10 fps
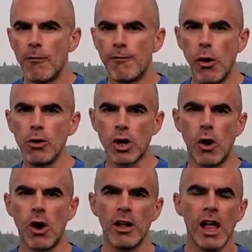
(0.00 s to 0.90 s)
phone
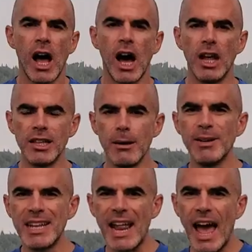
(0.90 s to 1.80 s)
call,
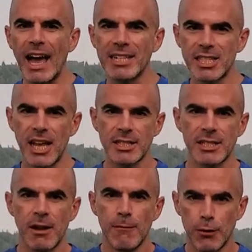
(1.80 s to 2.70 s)
unlimited
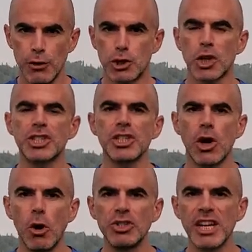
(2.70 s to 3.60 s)
access for nutrition
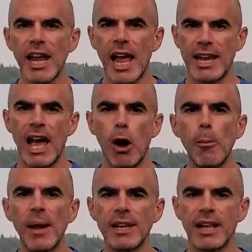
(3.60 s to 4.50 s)
coaching and
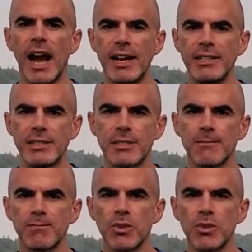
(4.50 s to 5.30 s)
help and guidance.